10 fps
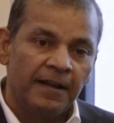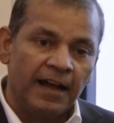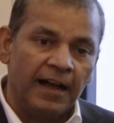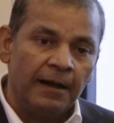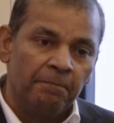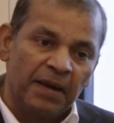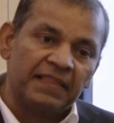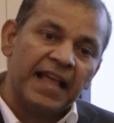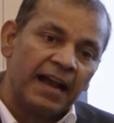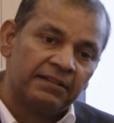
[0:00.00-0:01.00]

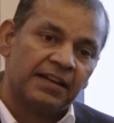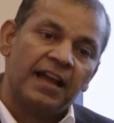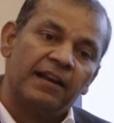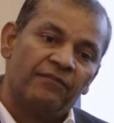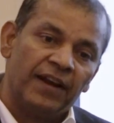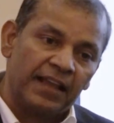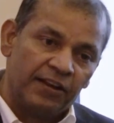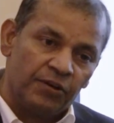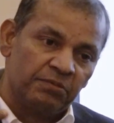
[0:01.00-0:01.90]
But that kind of like,